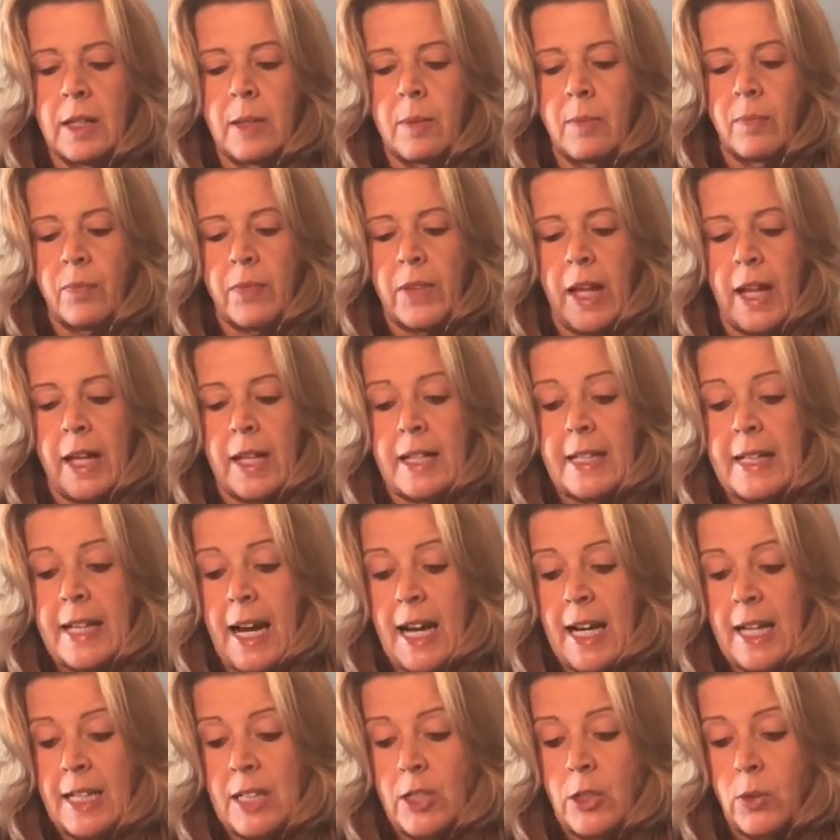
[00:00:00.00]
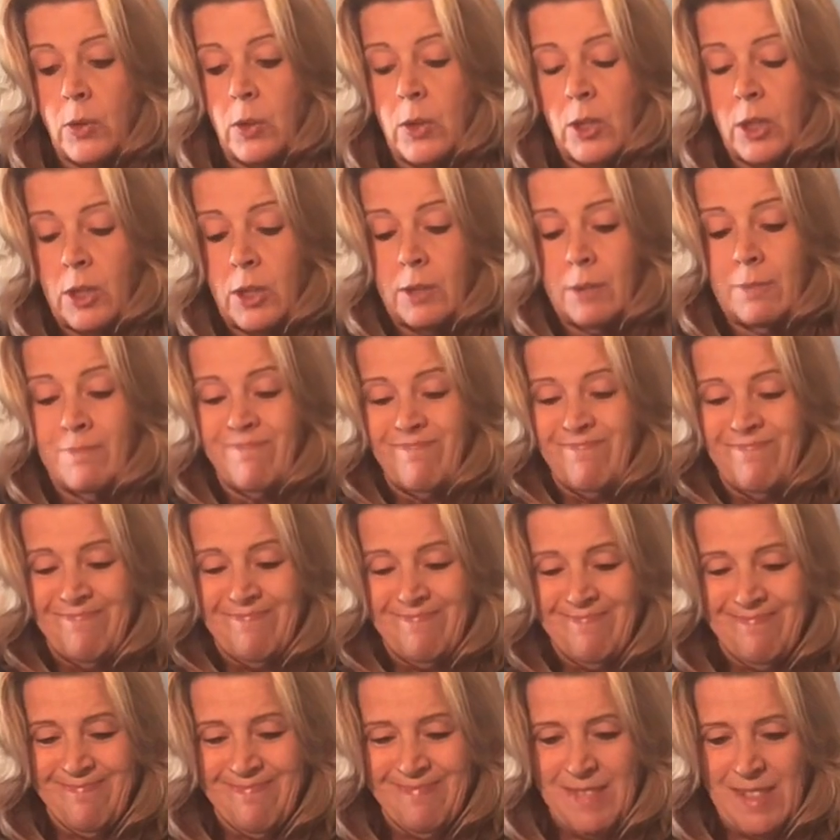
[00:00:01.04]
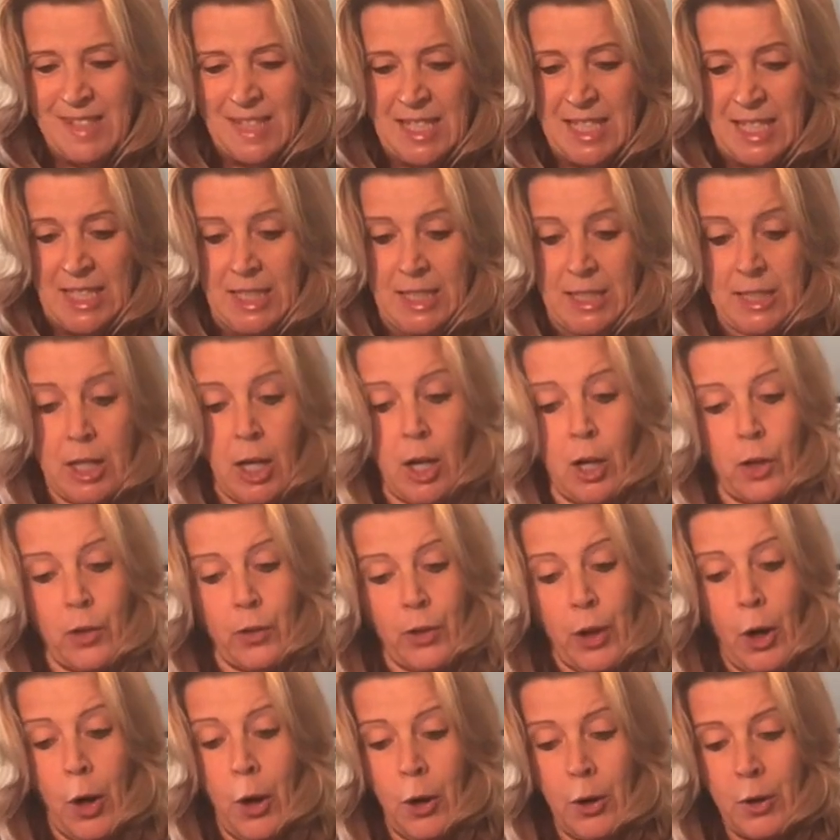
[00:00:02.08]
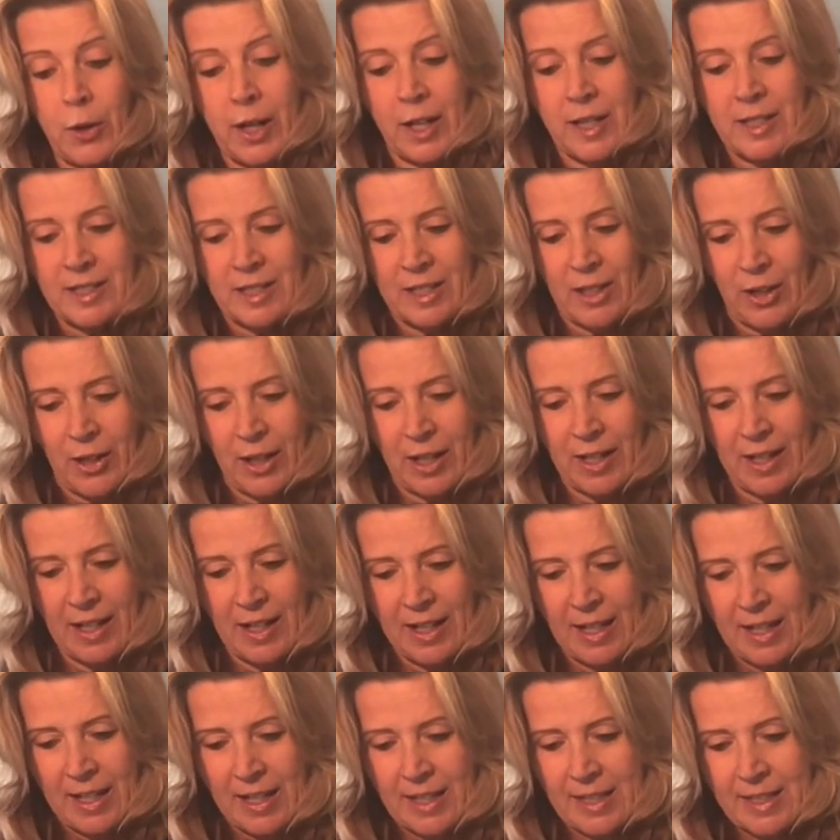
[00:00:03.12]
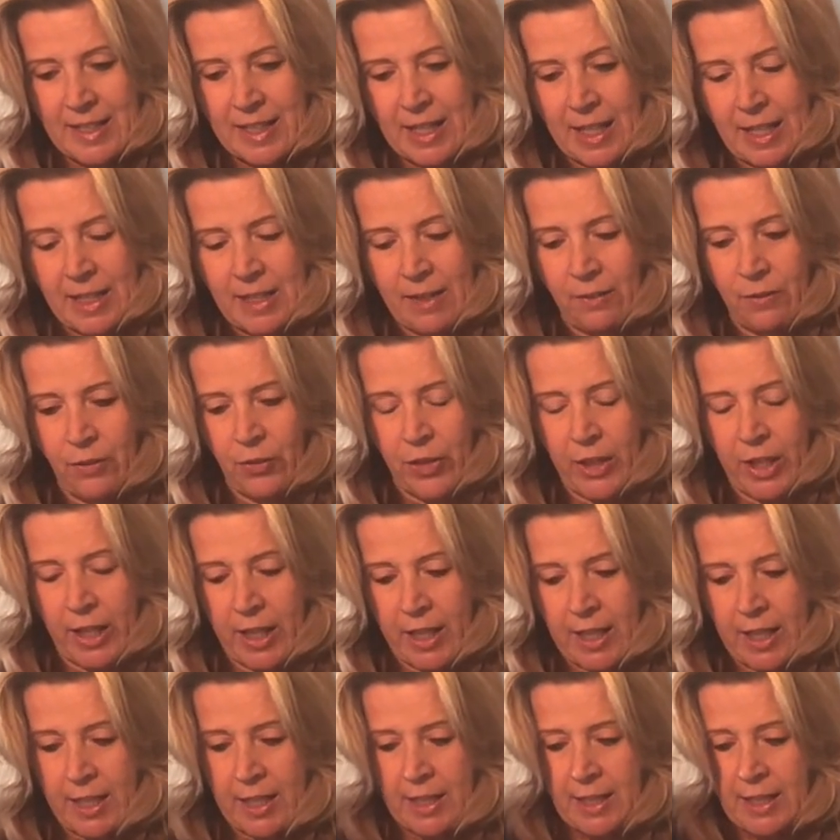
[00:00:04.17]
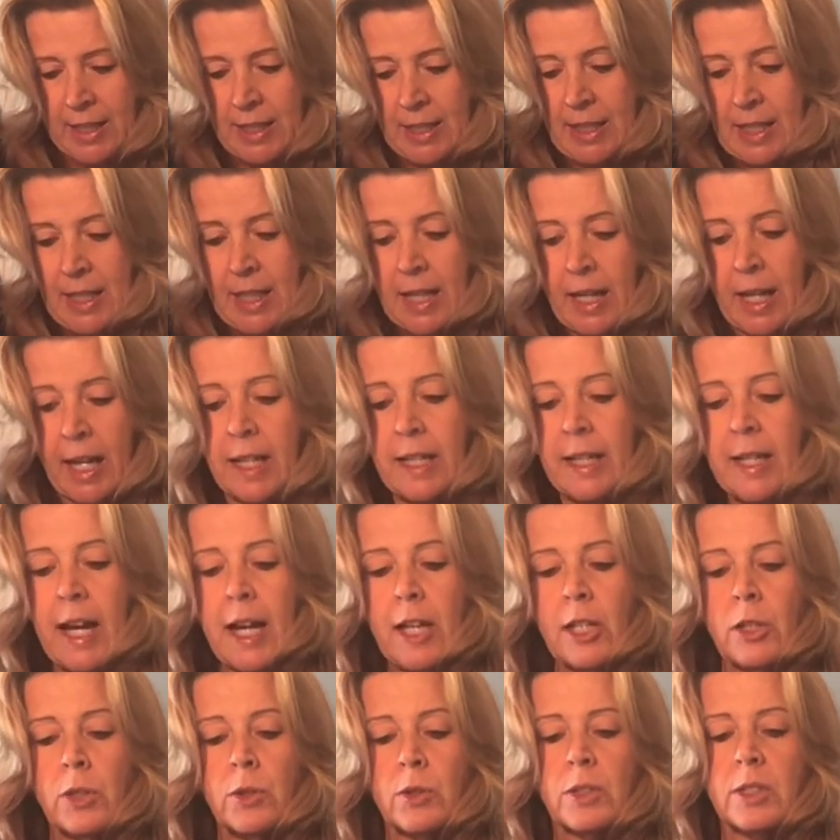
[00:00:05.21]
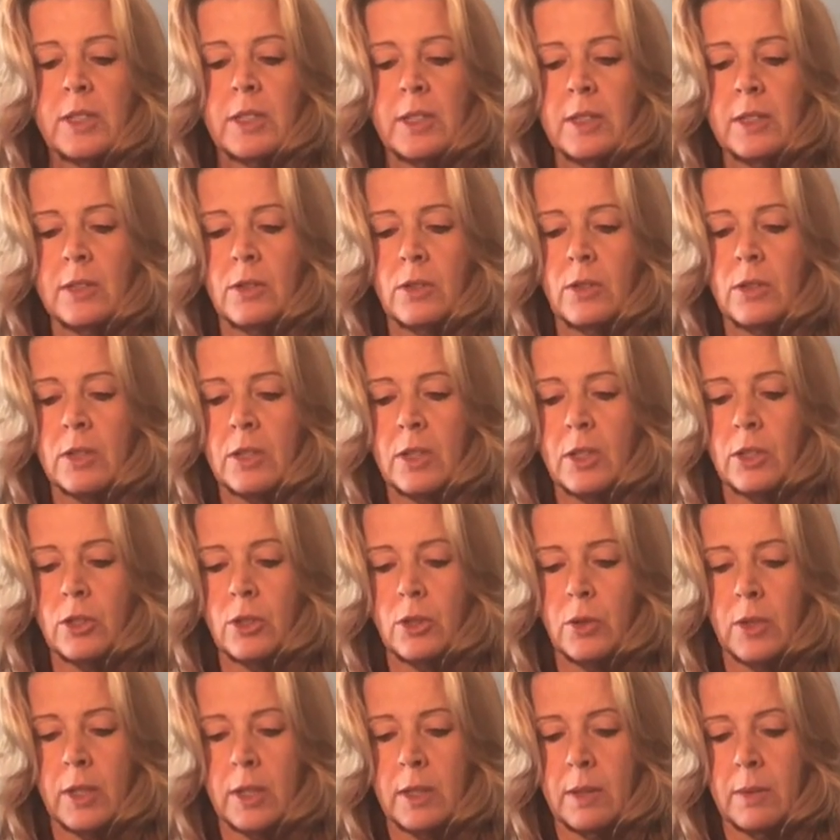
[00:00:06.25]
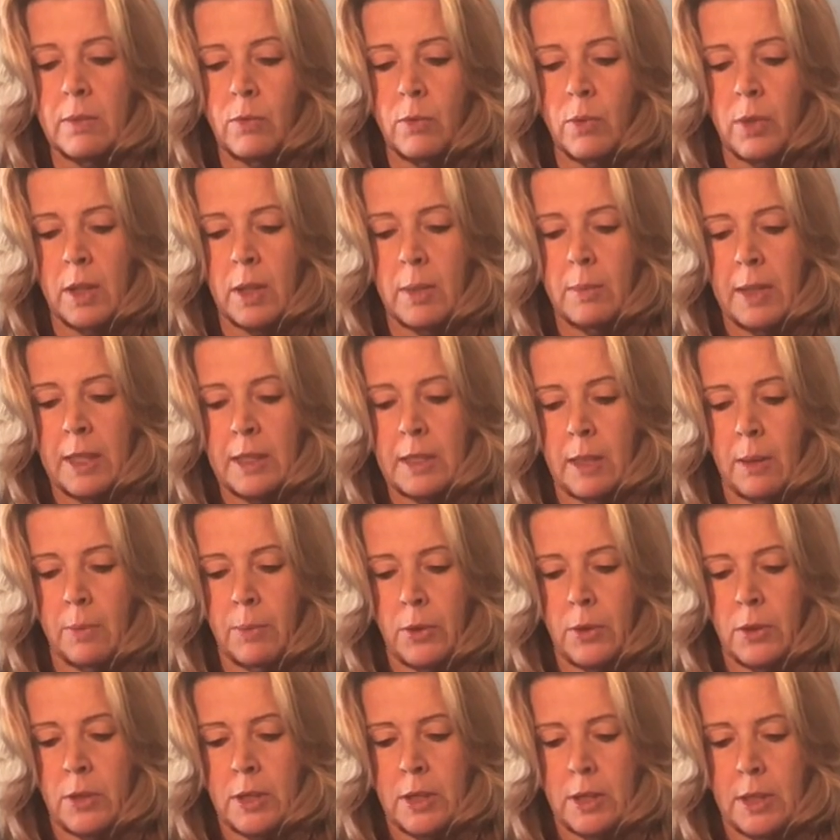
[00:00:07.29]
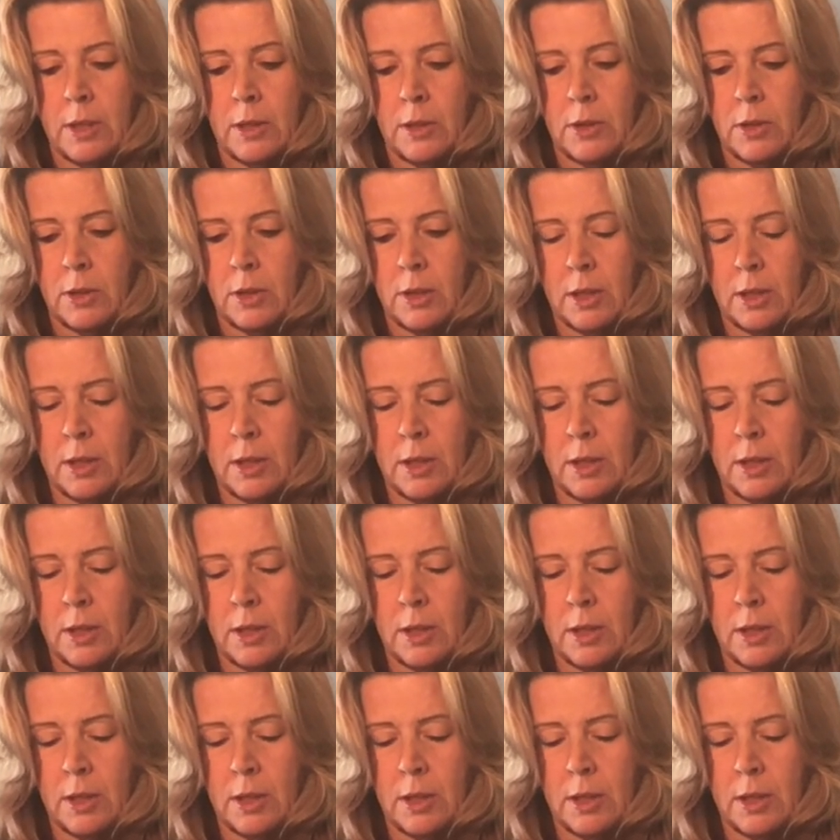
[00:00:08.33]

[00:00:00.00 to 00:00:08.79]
and not it is hard though, because it's kind of thick, and not your scissors, because you can really mess up your scissors.